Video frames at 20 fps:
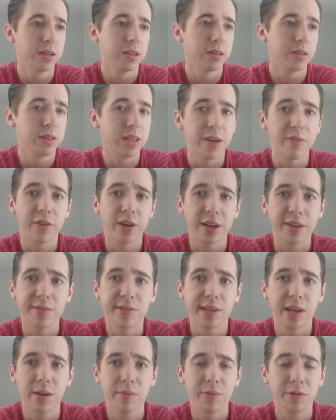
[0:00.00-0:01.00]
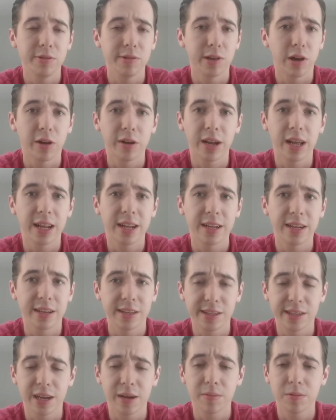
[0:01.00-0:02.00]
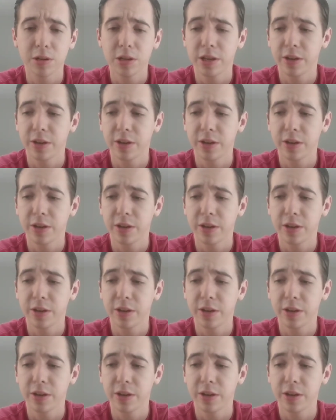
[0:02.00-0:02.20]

never gives up, who's hard-headed and stubborn.